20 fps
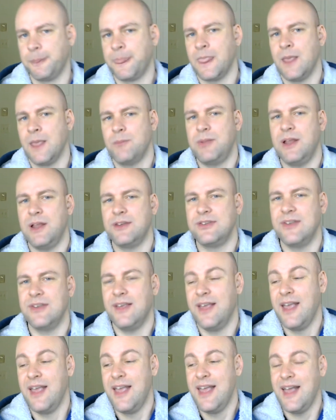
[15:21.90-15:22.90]
Plus,
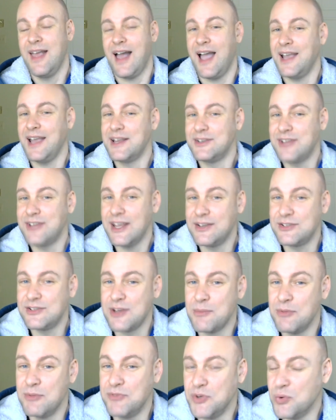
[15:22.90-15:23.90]
I can take
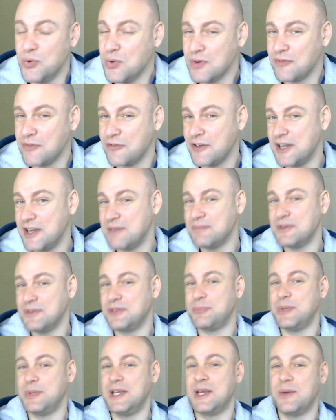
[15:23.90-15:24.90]
some of your freedom to
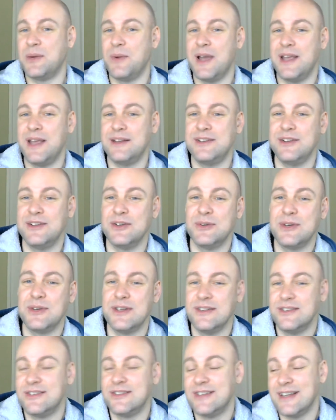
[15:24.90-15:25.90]
speak away too,
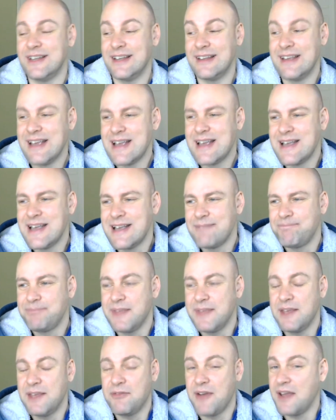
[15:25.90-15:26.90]
because uh,
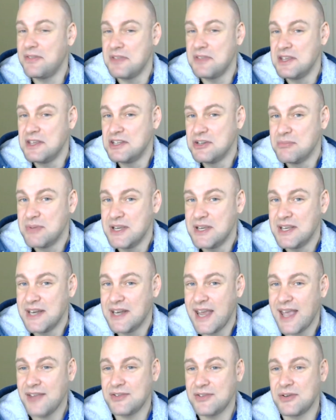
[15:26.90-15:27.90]
if I think you're being an
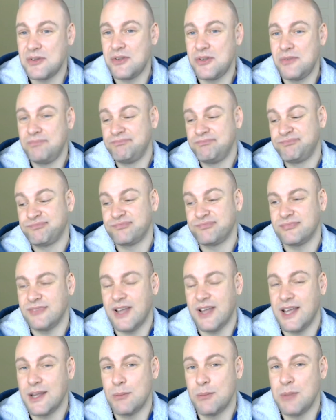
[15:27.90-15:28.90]
asshole,
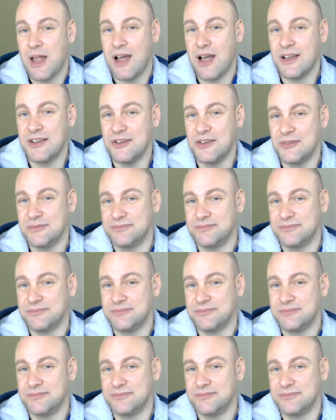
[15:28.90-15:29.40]
I can block you.